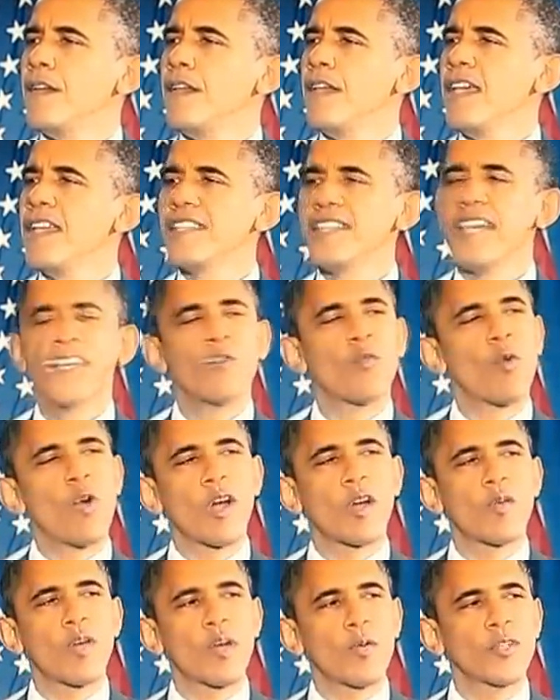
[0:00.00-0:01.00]
It didn't
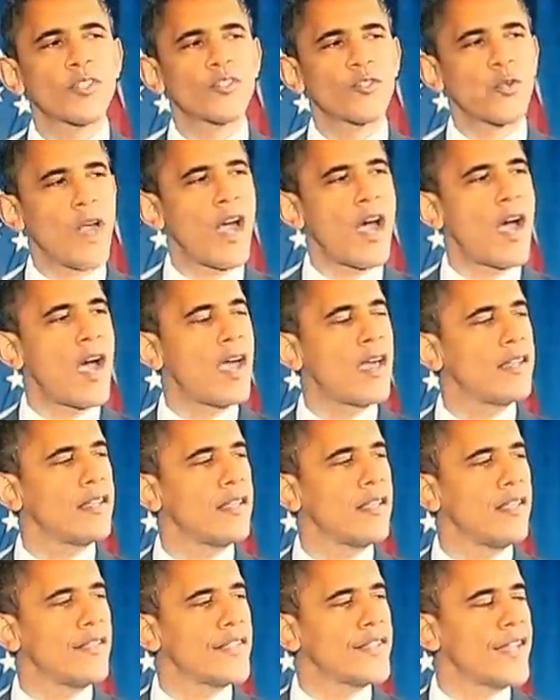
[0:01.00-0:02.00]
work when it was tried
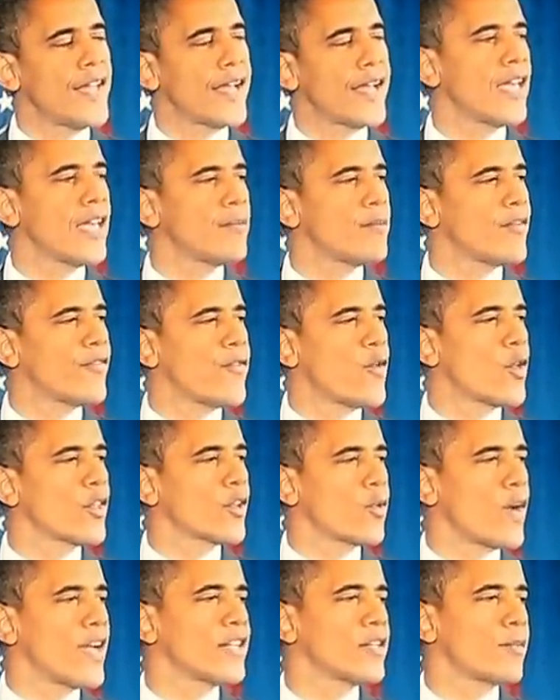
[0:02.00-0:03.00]
in the decade before
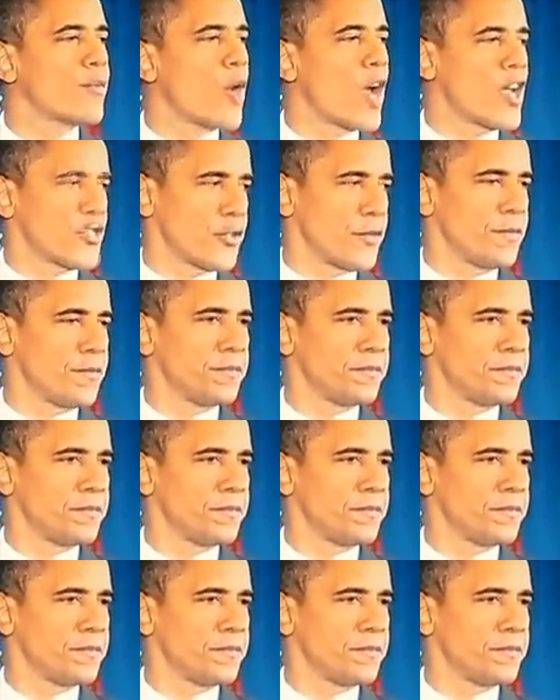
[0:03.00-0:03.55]
the Great Depression.